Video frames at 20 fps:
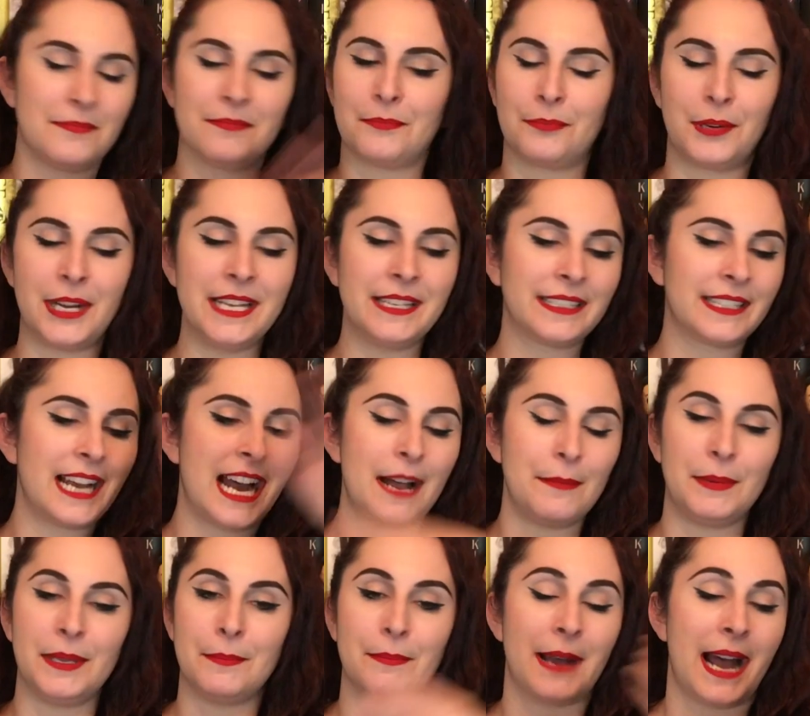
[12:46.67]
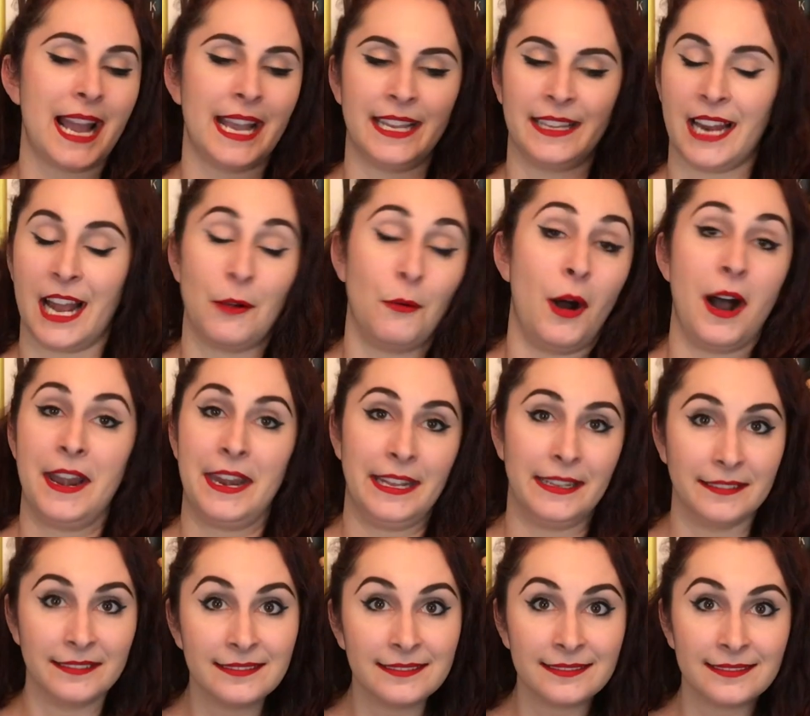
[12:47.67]
Print, copy, buy it. I want it.
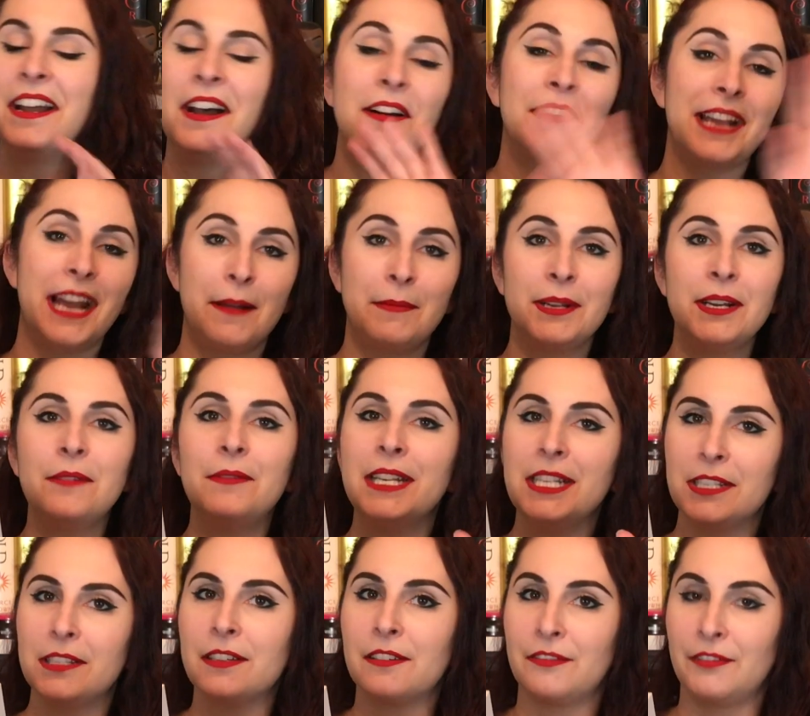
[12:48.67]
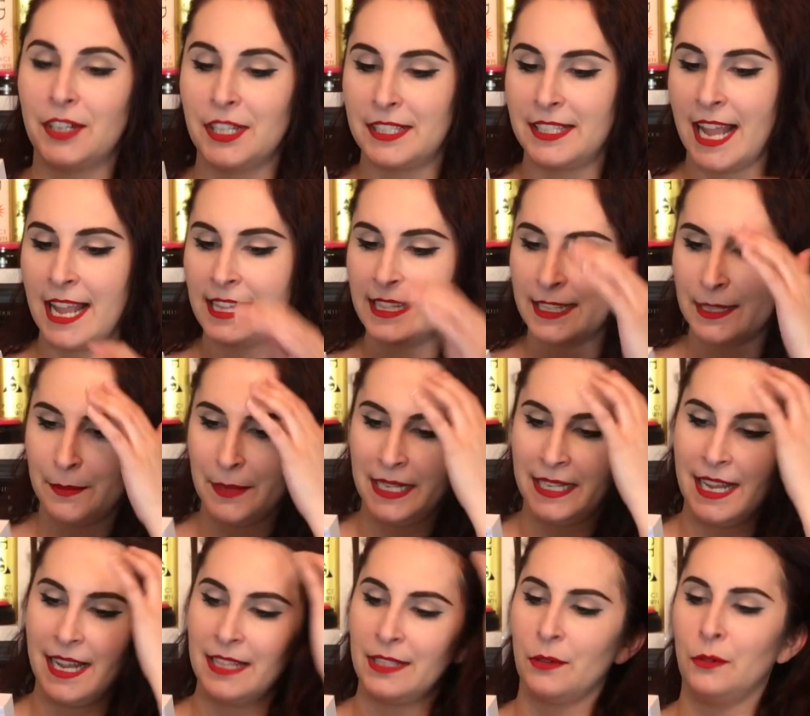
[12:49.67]
Okay, I'm going to read you the first sentence
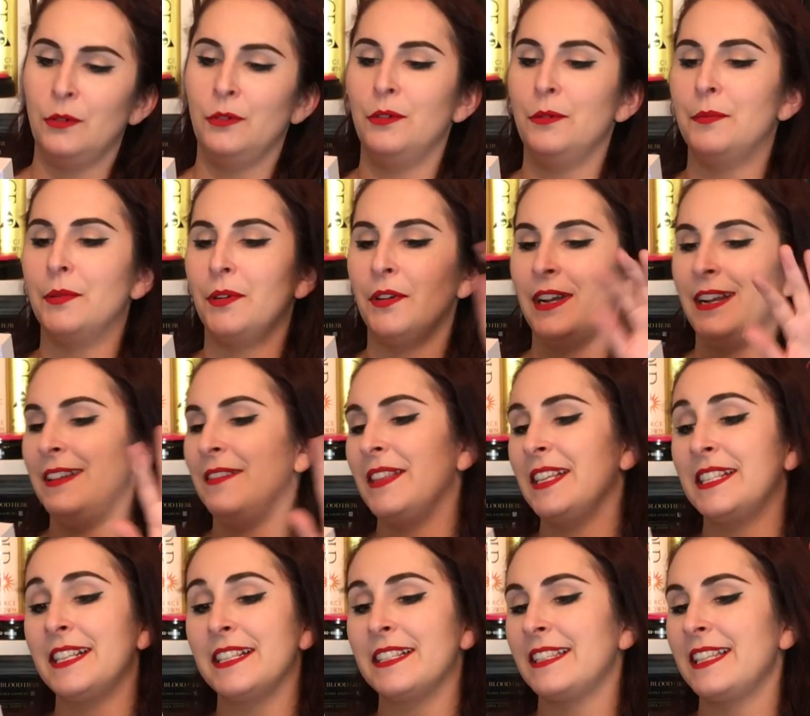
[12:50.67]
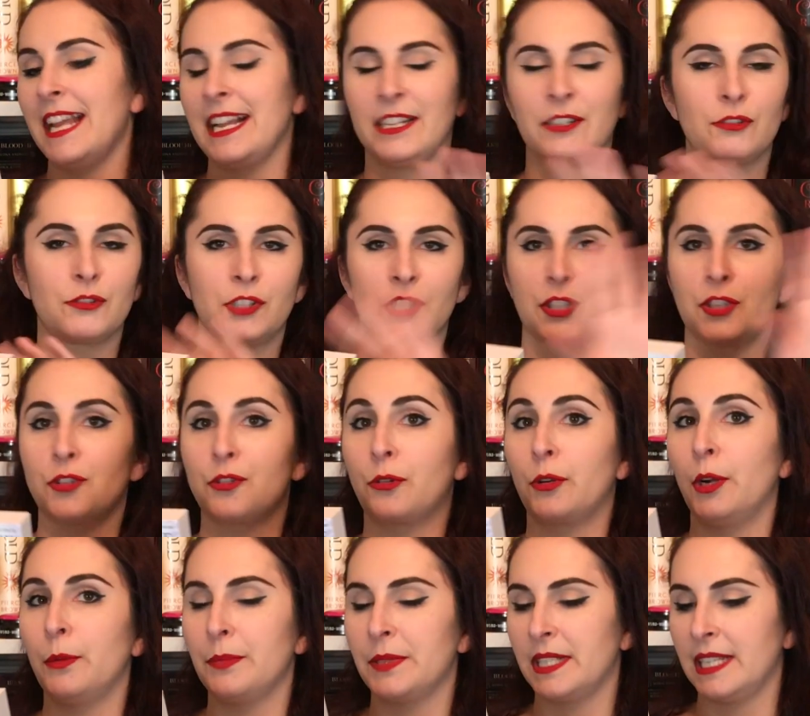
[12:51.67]
because, oh boy, this is like just
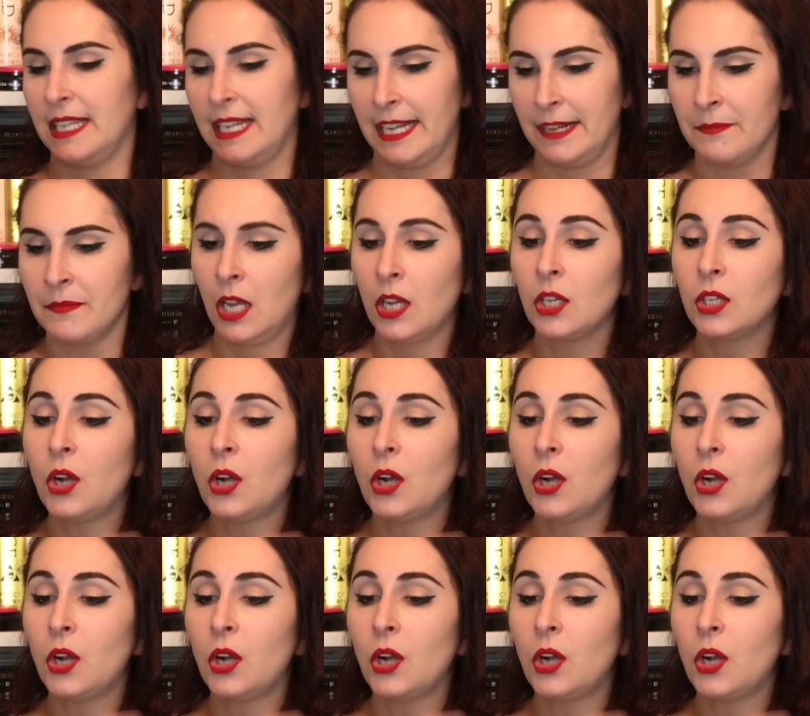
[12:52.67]
trope city.